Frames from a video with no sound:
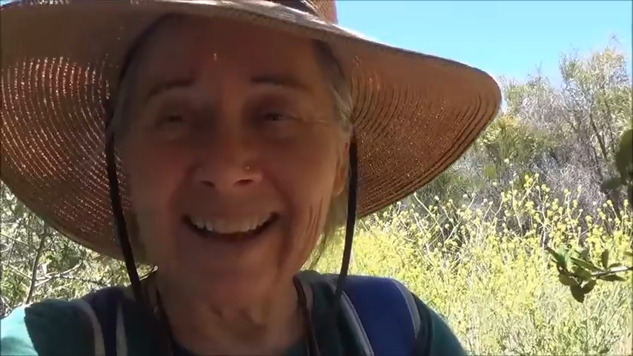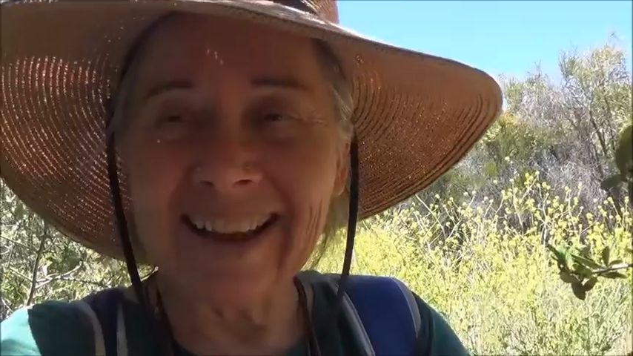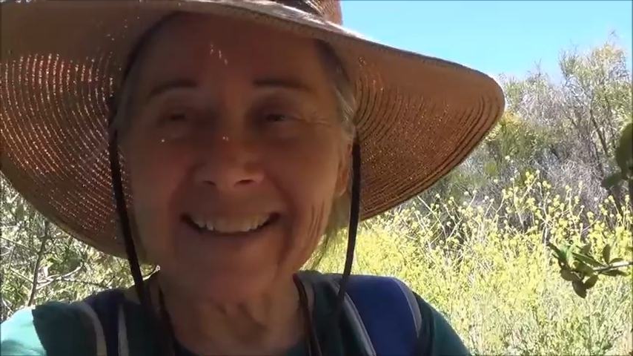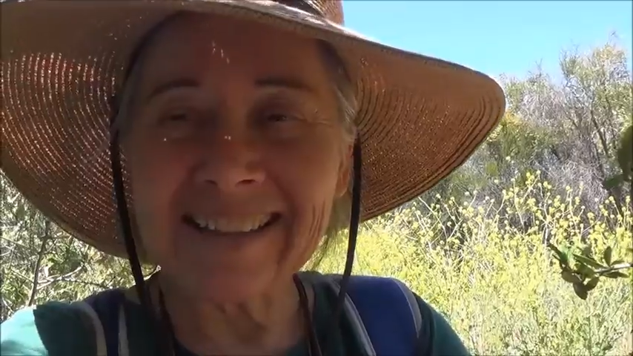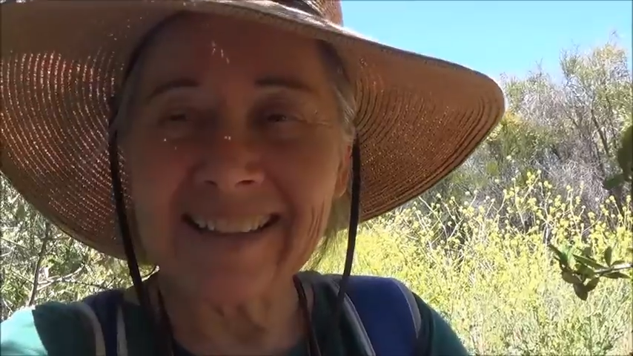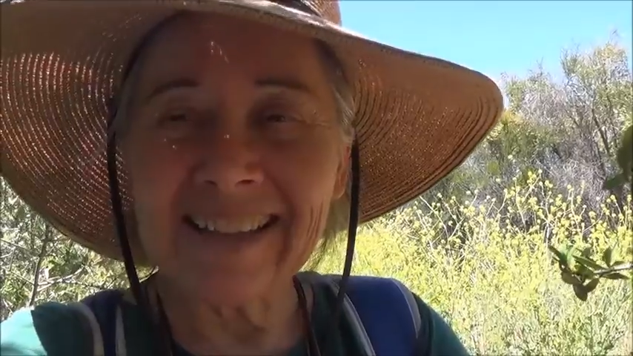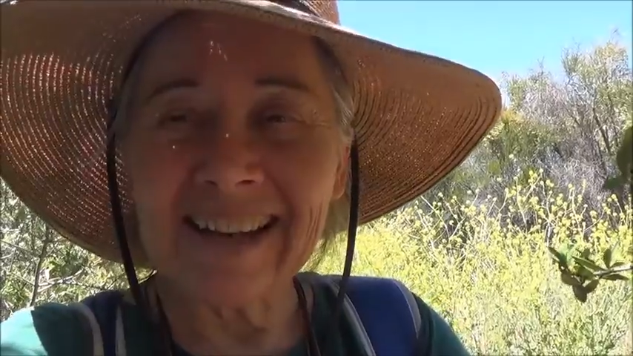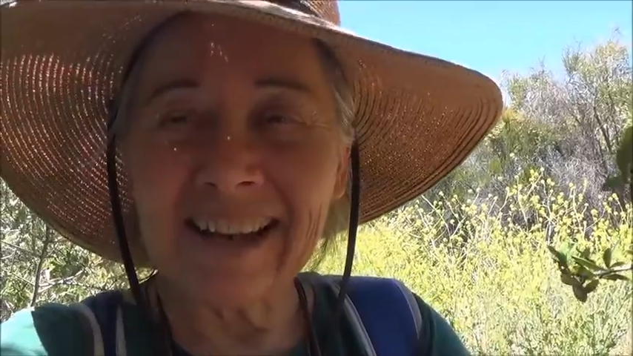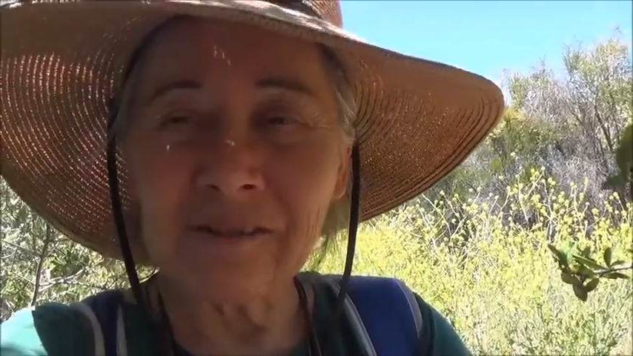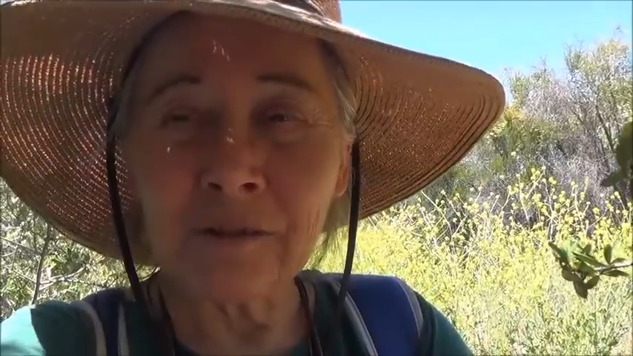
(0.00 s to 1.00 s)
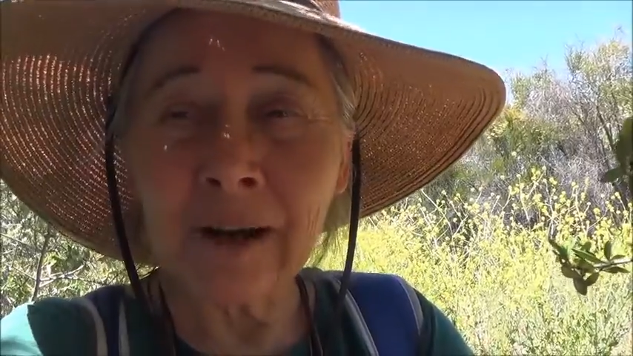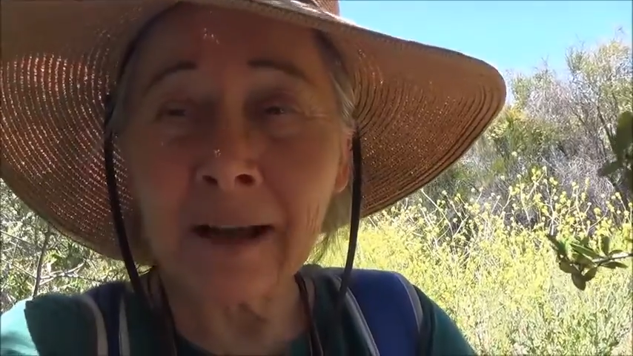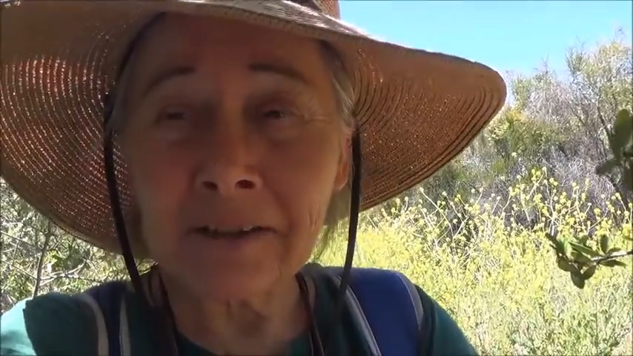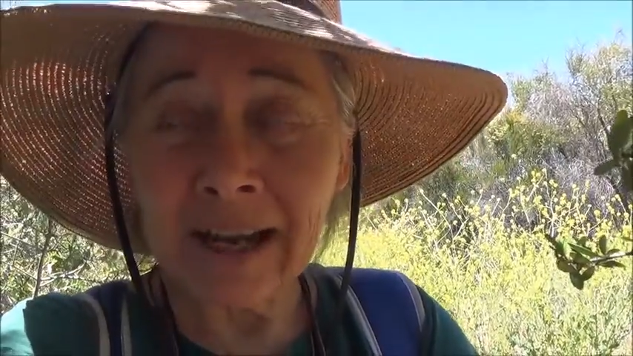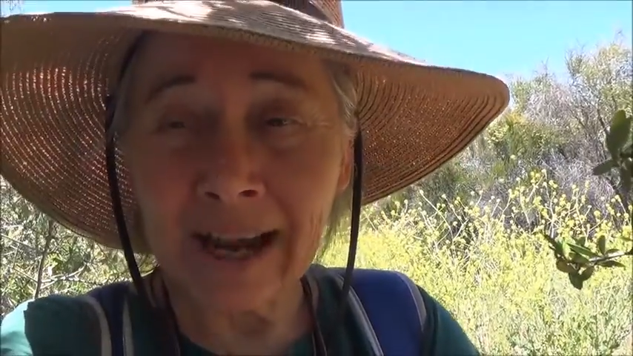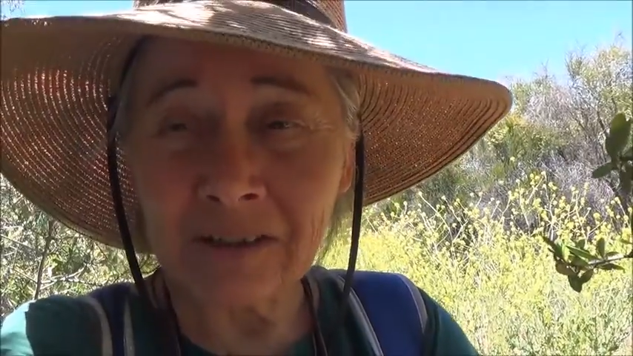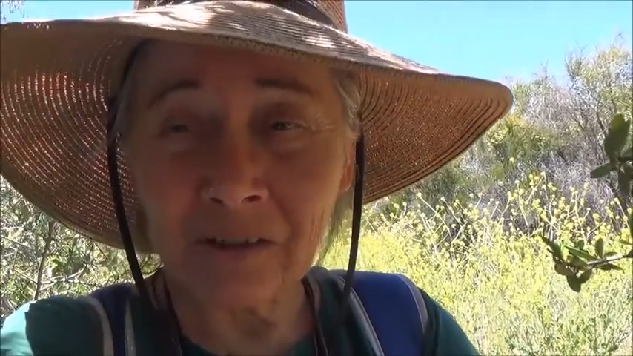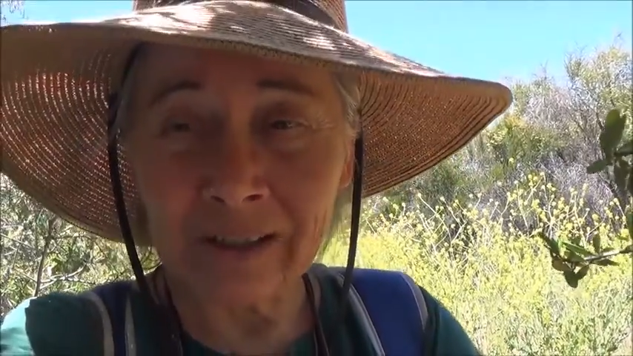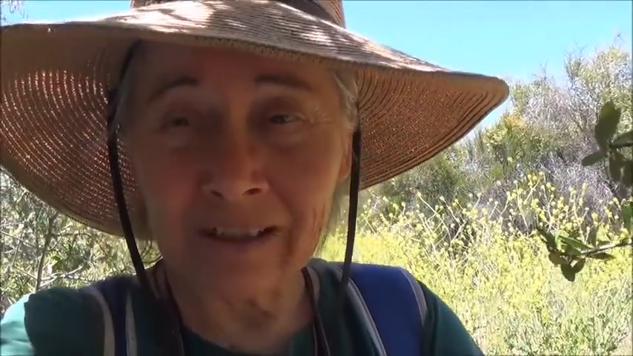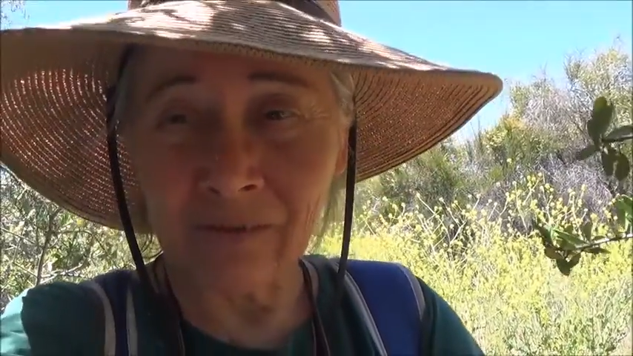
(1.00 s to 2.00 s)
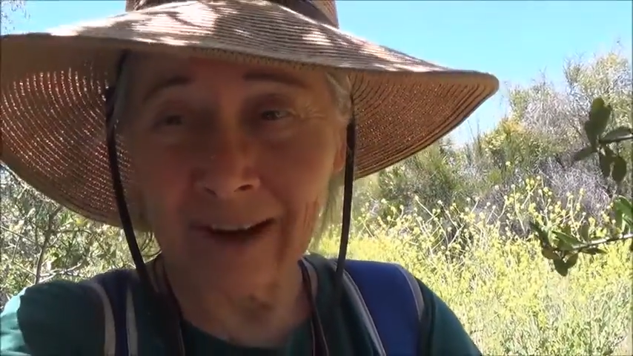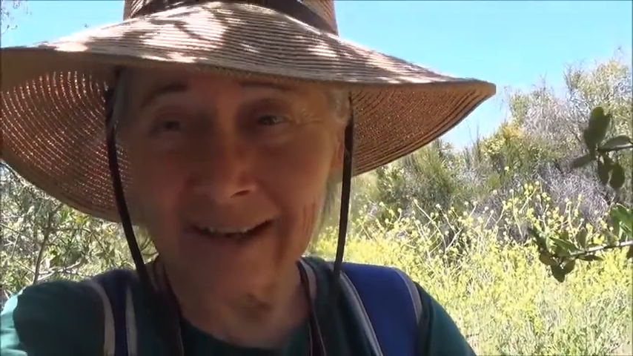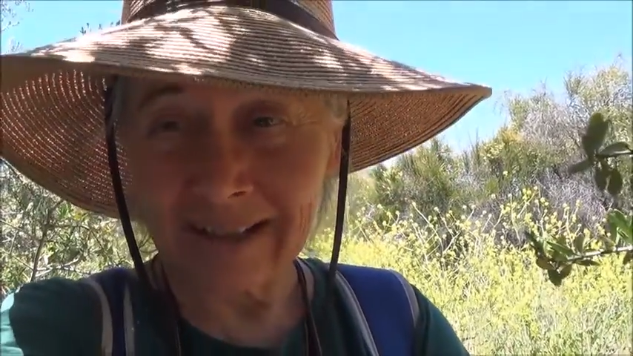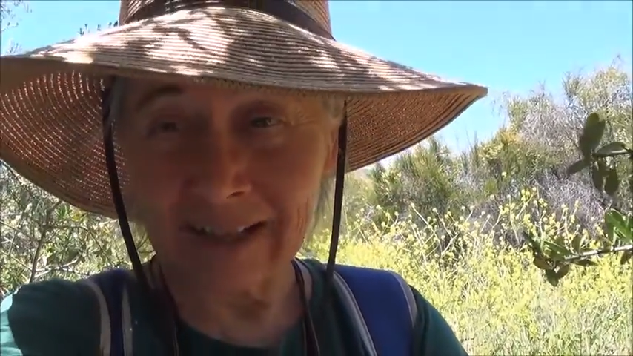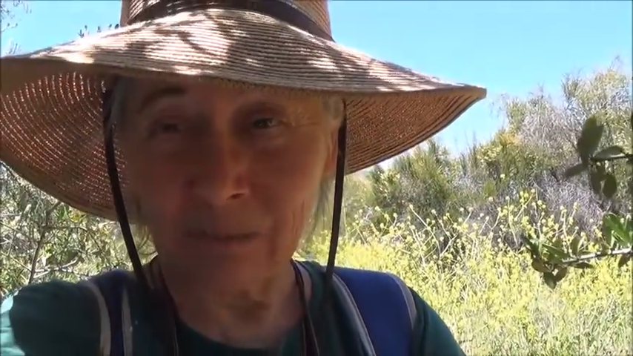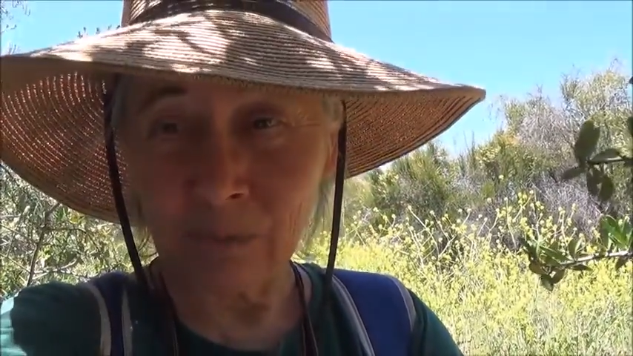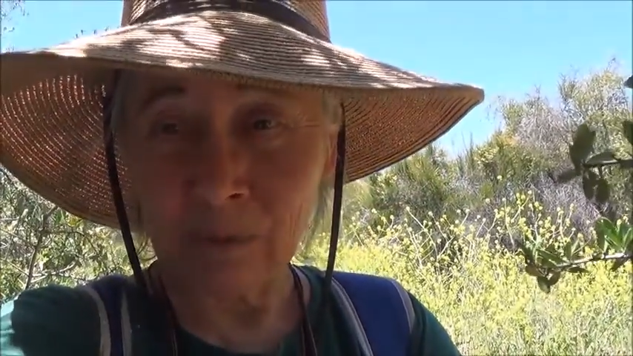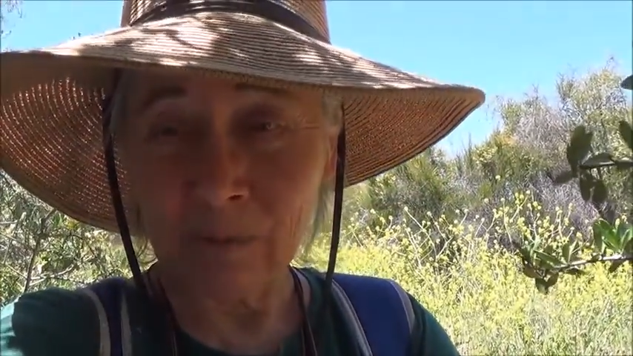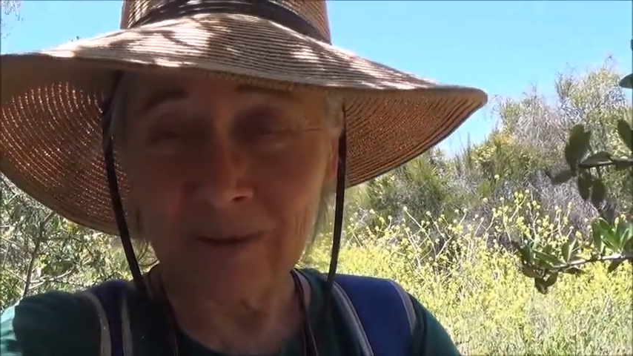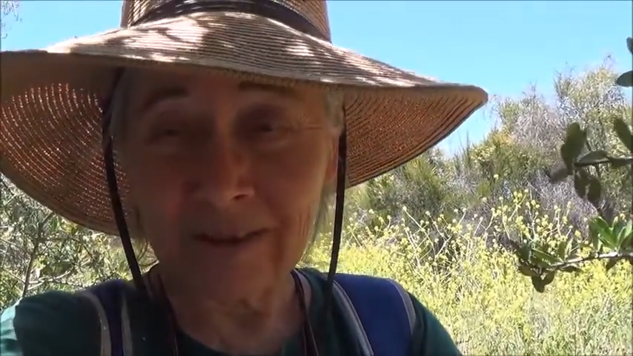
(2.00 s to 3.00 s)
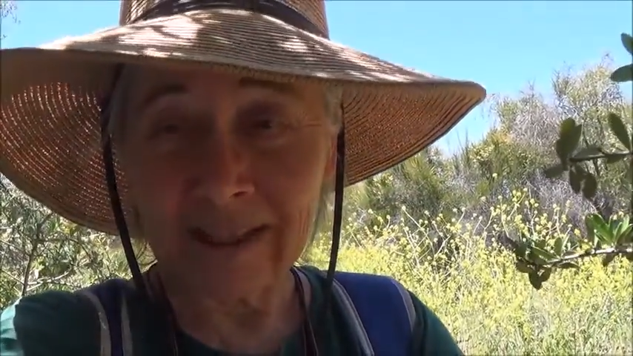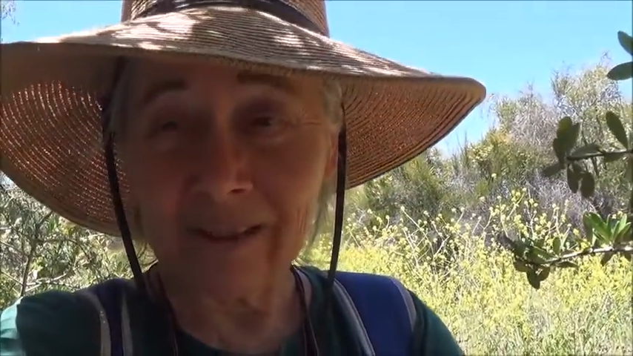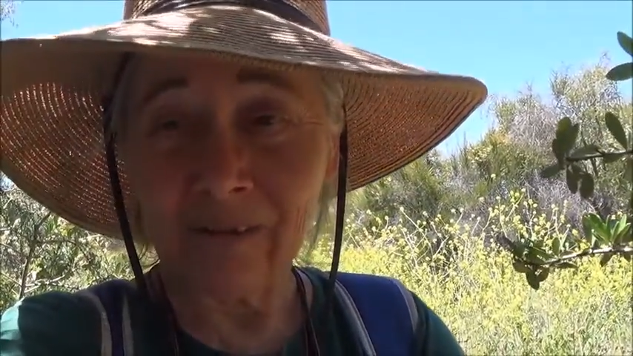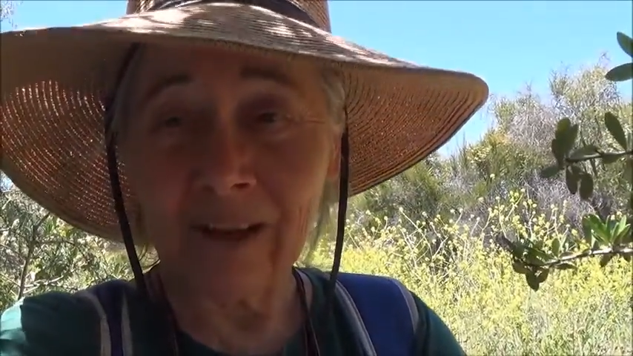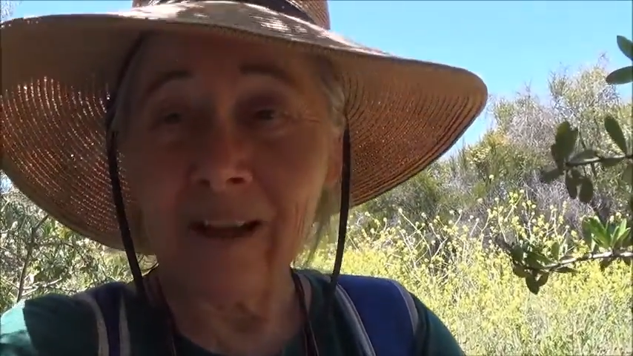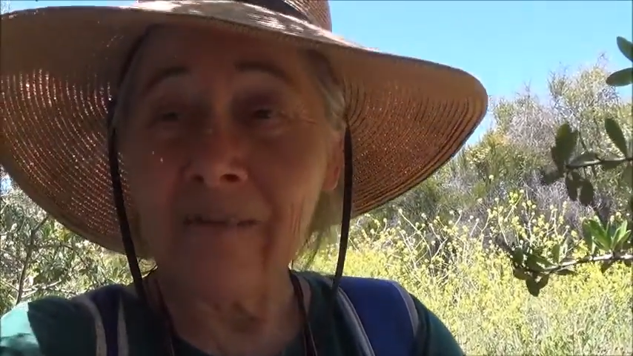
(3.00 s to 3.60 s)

and and not to act on advice that we receive